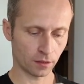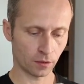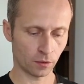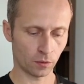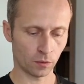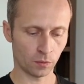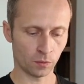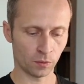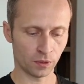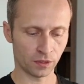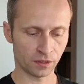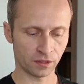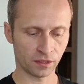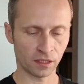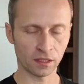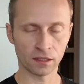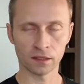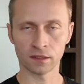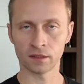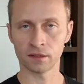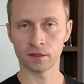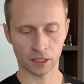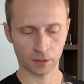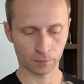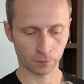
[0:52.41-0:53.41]
we still
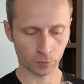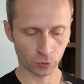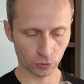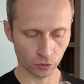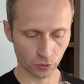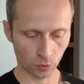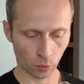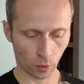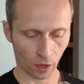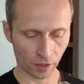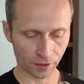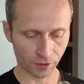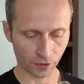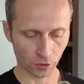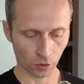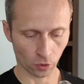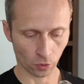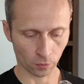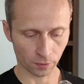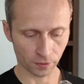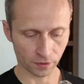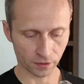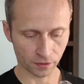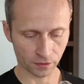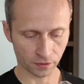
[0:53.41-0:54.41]
can put the wardrobe
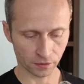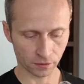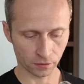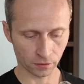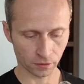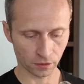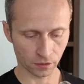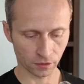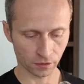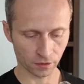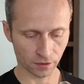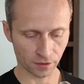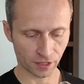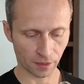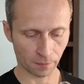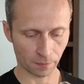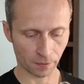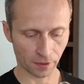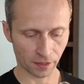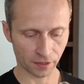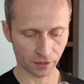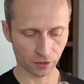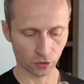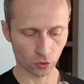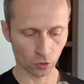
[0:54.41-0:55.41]
into the
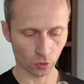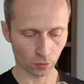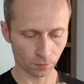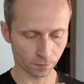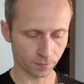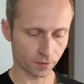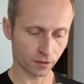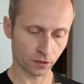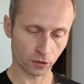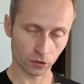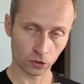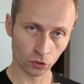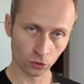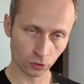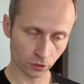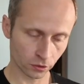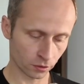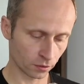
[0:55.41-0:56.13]
separate room. It's good.